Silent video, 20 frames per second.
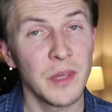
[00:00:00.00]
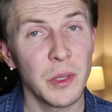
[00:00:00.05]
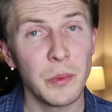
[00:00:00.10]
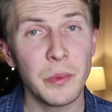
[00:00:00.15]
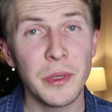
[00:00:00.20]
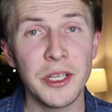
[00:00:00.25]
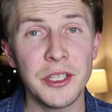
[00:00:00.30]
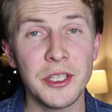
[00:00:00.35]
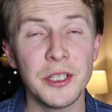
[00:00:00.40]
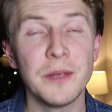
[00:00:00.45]

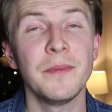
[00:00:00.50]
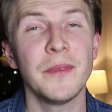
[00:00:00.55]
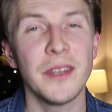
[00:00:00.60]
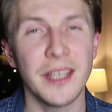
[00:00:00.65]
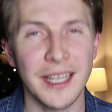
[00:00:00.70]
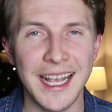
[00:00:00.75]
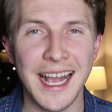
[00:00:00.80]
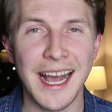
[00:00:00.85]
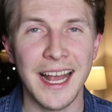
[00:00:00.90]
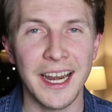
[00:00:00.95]
which,
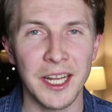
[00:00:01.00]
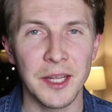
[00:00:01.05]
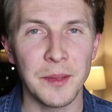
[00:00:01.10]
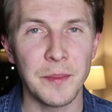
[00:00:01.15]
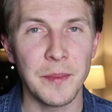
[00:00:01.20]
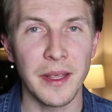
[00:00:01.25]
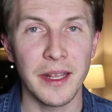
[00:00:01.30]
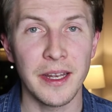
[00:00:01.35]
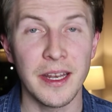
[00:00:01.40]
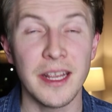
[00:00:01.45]
you gotta
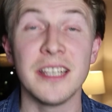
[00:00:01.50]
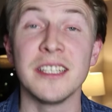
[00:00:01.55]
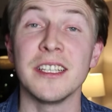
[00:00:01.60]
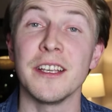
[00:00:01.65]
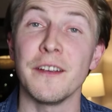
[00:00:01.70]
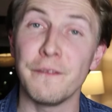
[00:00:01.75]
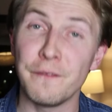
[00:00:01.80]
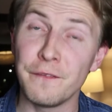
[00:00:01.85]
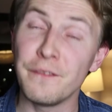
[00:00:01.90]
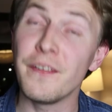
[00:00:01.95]
admit, is
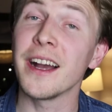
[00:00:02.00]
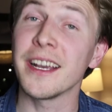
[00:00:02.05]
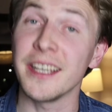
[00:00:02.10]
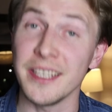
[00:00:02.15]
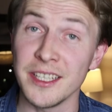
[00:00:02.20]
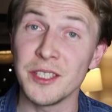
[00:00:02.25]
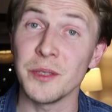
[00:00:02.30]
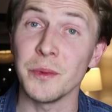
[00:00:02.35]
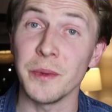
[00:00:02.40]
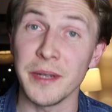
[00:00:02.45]
a
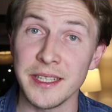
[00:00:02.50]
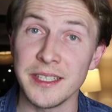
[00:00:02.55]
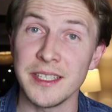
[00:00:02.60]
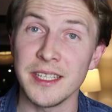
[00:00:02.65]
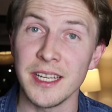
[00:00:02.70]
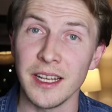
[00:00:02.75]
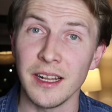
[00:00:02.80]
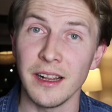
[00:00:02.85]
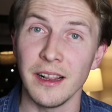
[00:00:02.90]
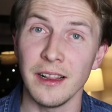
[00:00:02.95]
f***ing sweet
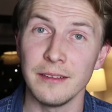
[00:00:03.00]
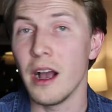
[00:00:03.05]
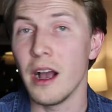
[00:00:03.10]
deal.